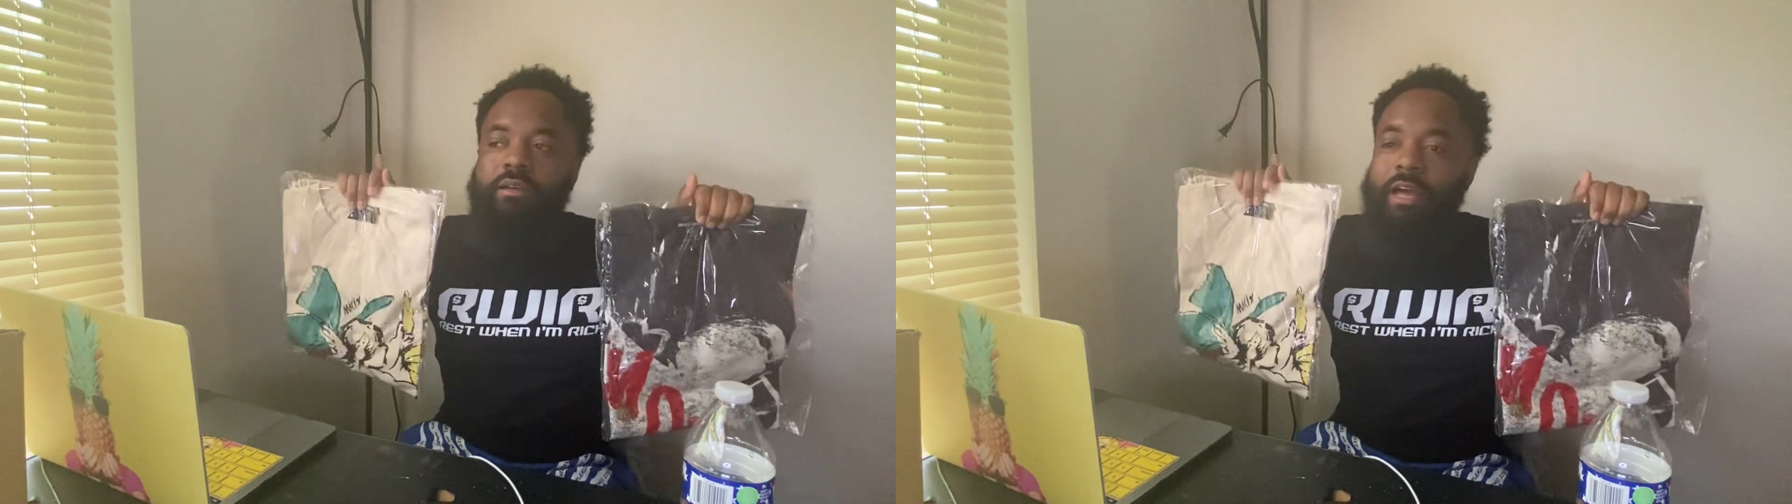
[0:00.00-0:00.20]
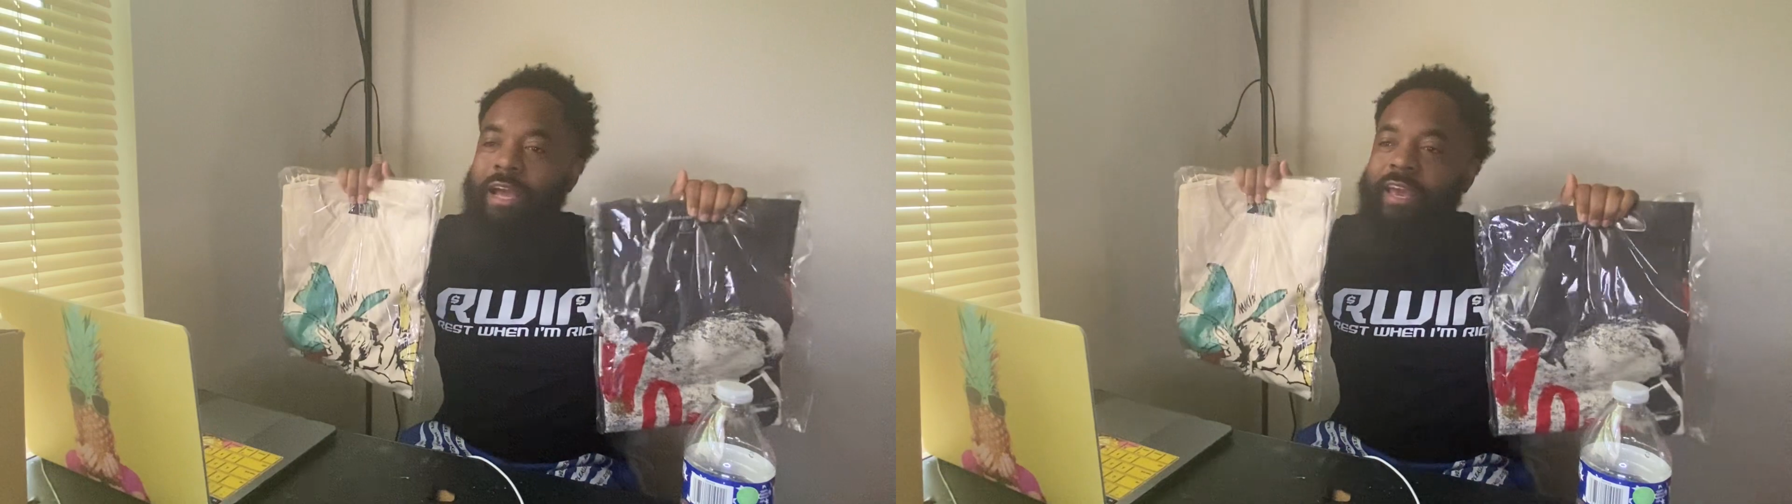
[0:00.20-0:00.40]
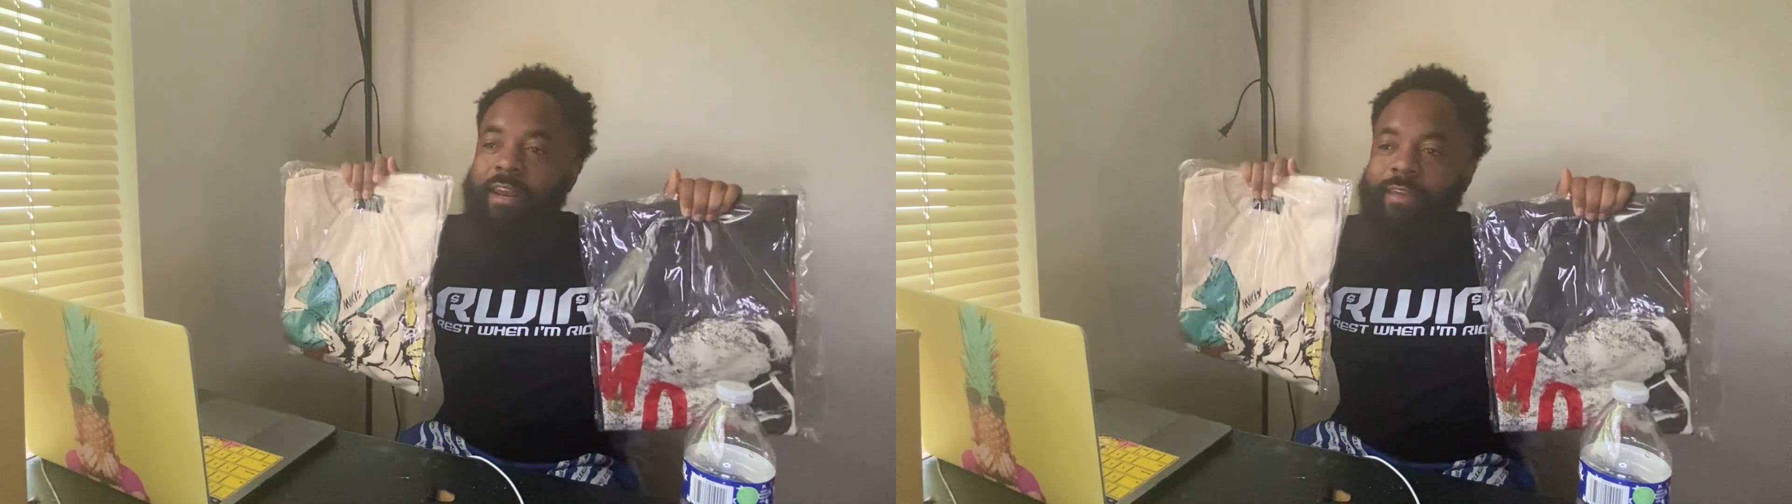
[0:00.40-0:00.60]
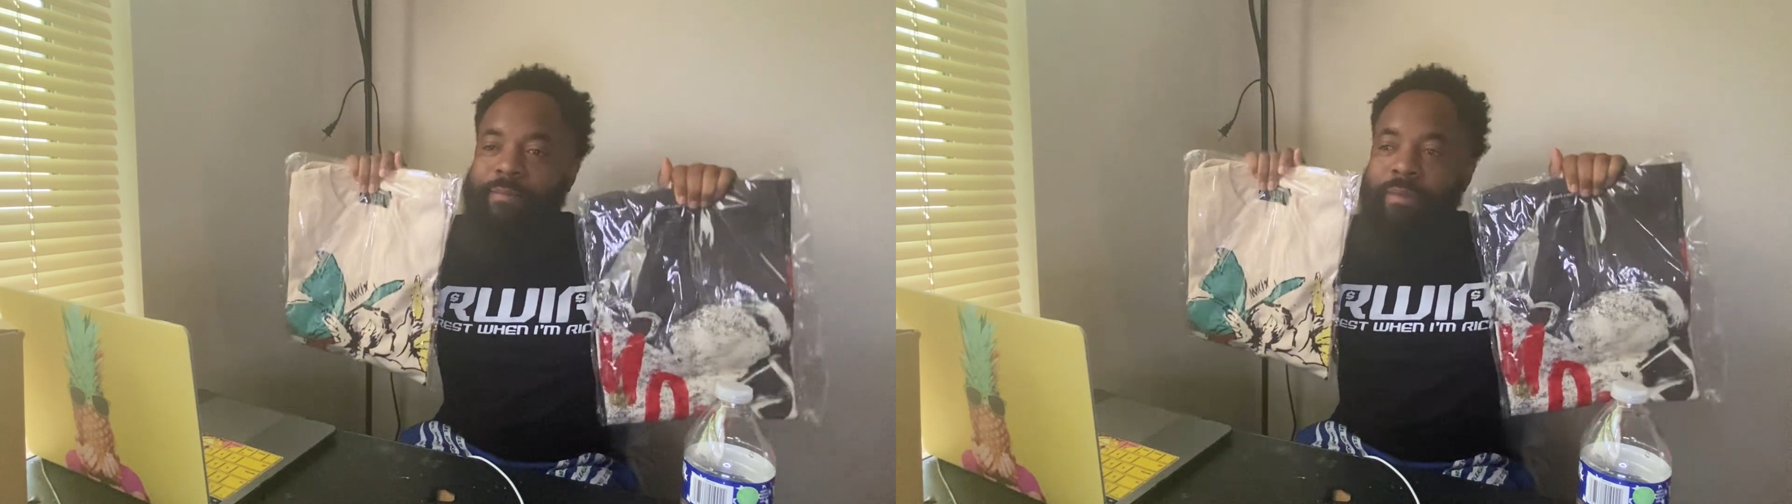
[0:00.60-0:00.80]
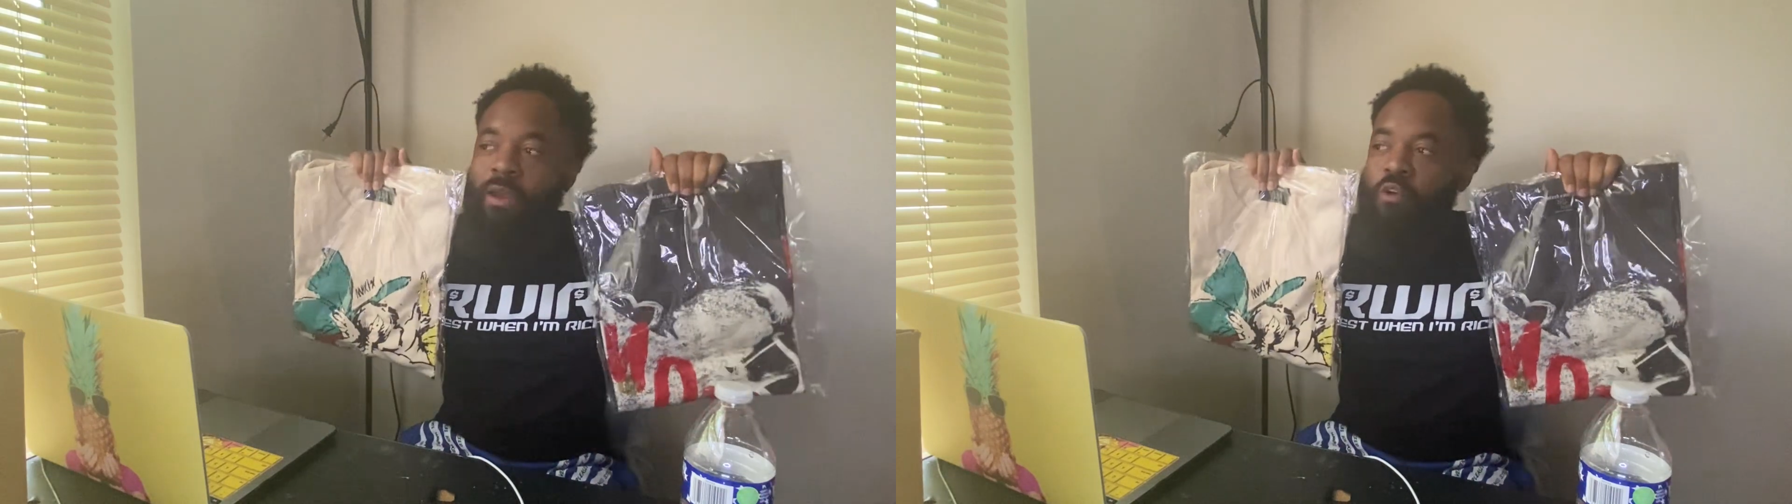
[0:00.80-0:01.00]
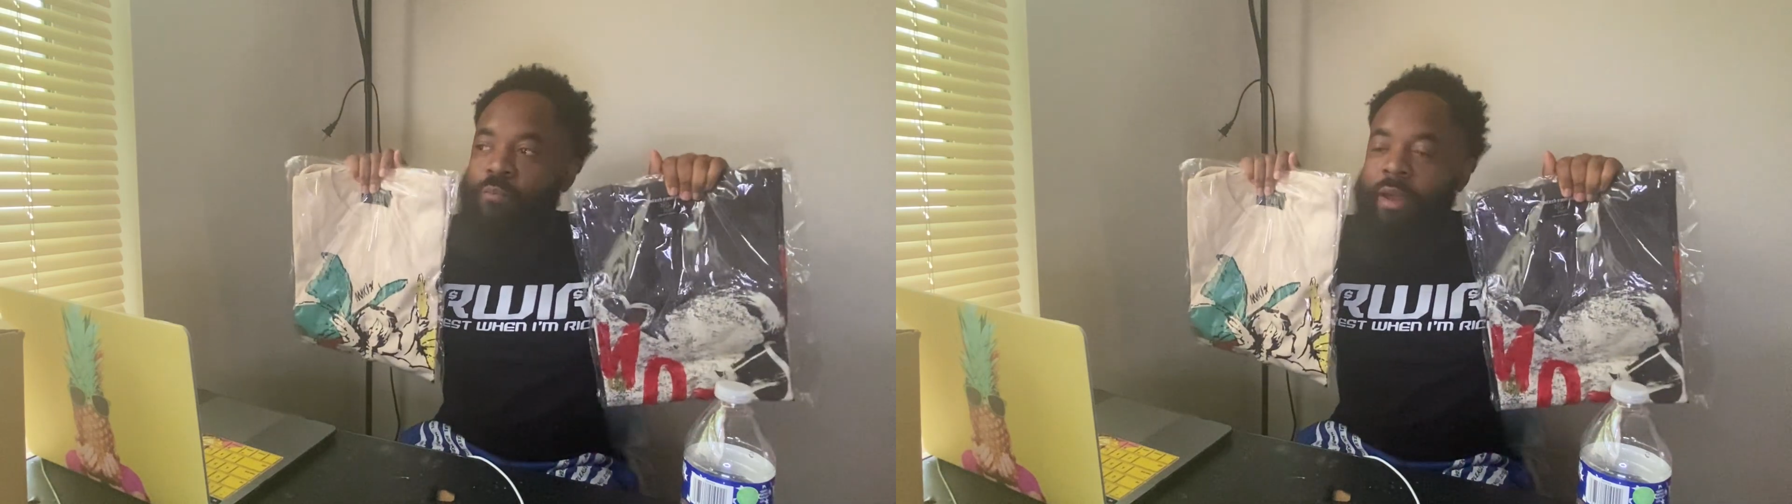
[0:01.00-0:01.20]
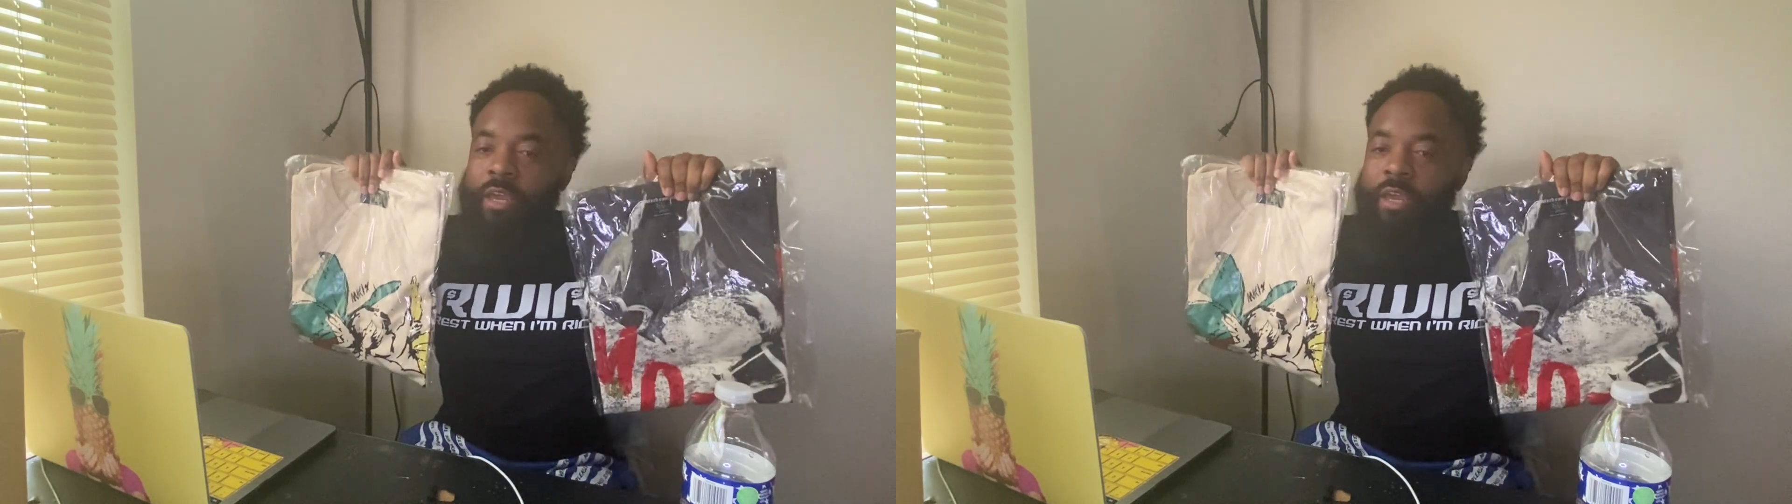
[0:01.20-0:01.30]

I gotta get back on my